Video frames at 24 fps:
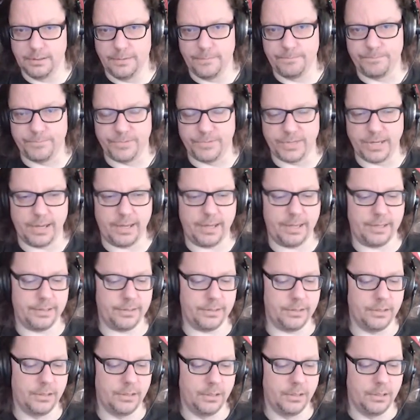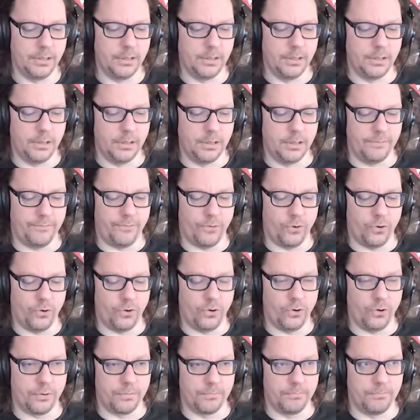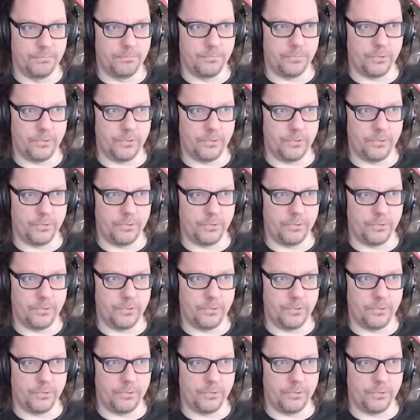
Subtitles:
than for